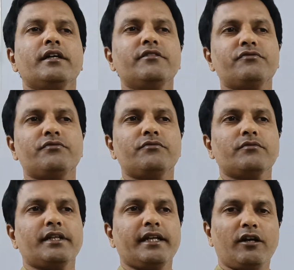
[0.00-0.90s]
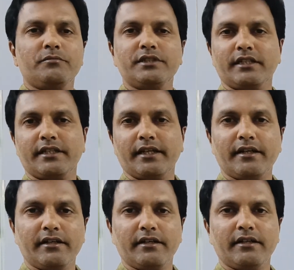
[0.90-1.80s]
If an object
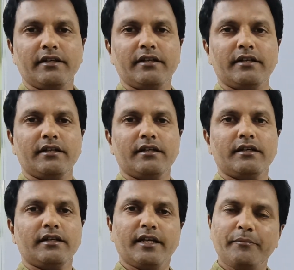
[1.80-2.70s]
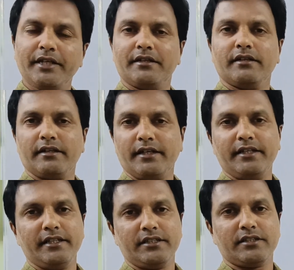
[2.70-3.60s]
can emit
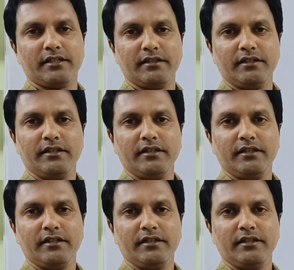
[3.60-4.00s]
radiation